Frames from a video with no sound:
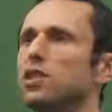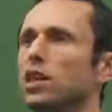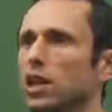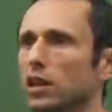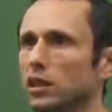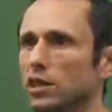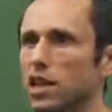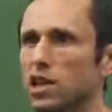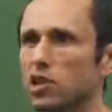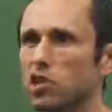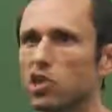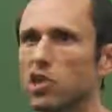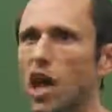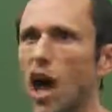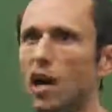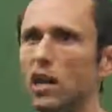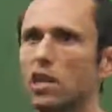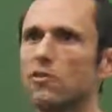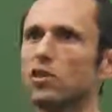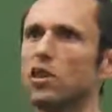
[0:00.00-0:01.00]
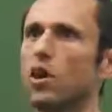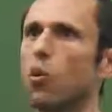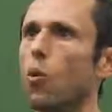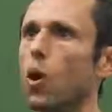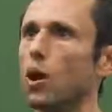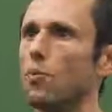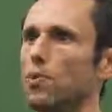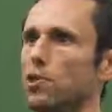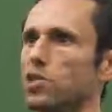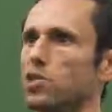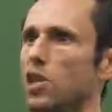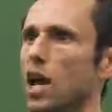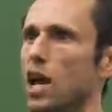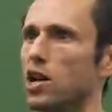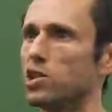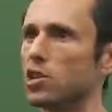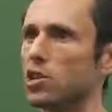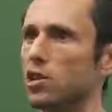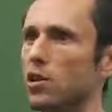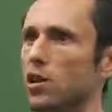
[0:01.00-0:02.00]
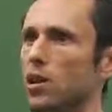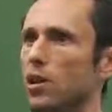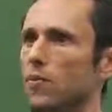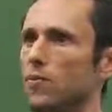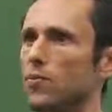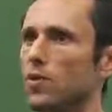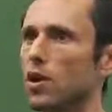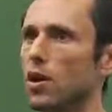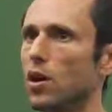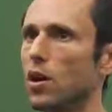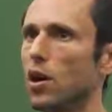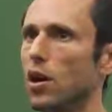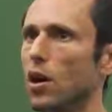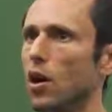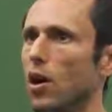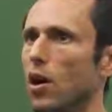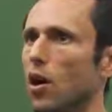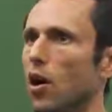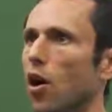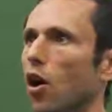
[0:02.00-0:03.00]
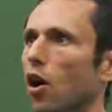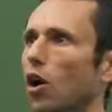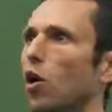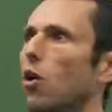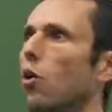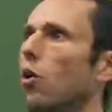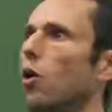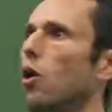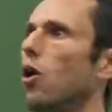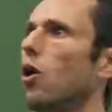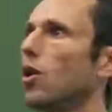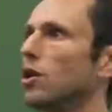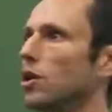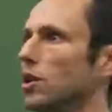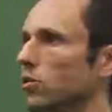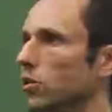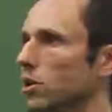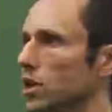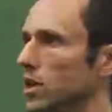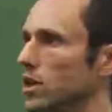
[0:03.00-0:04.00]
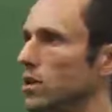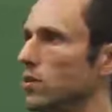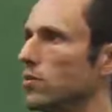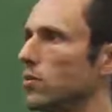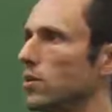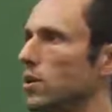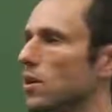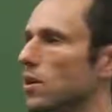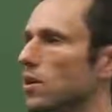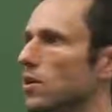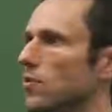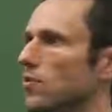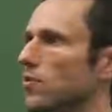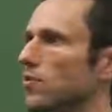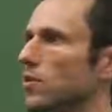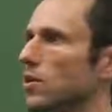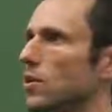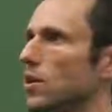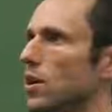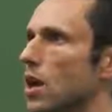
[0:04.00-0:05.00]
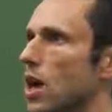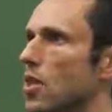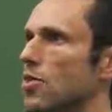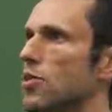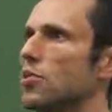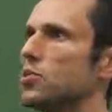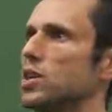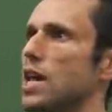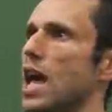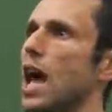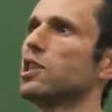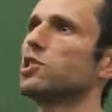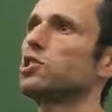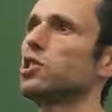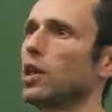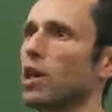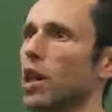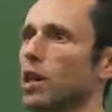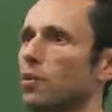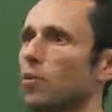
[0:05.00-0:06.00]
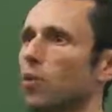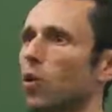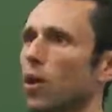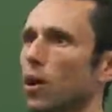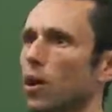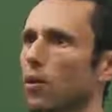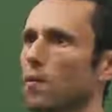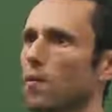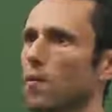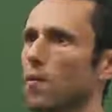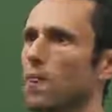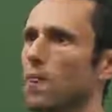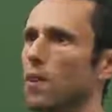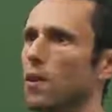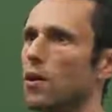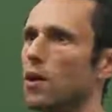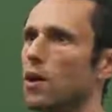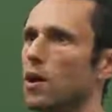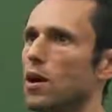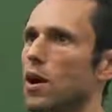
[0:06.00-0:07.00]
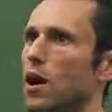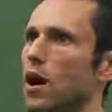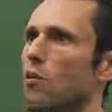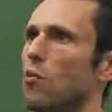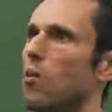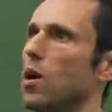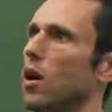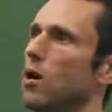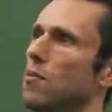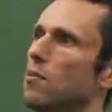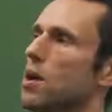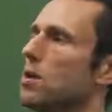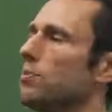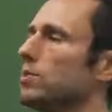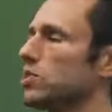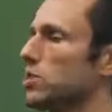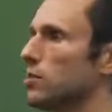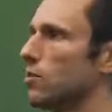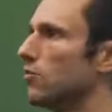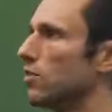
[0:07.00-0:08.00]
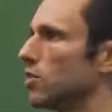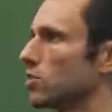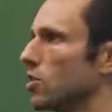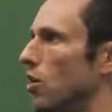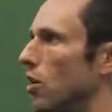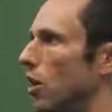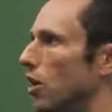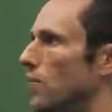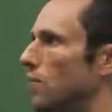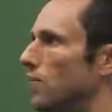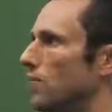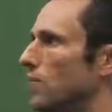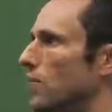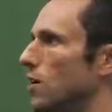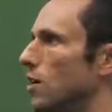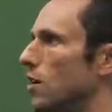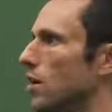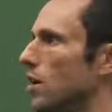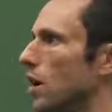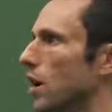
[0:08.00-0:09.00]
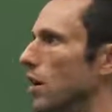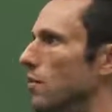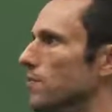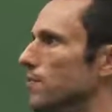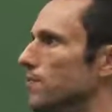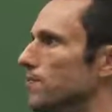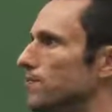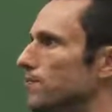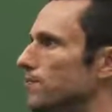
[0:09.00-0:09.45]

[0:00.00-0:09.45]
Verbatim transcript: the elites, not even the 1%, are wholeheartedly enthusiastic anymore. Well, maybe some of us are. I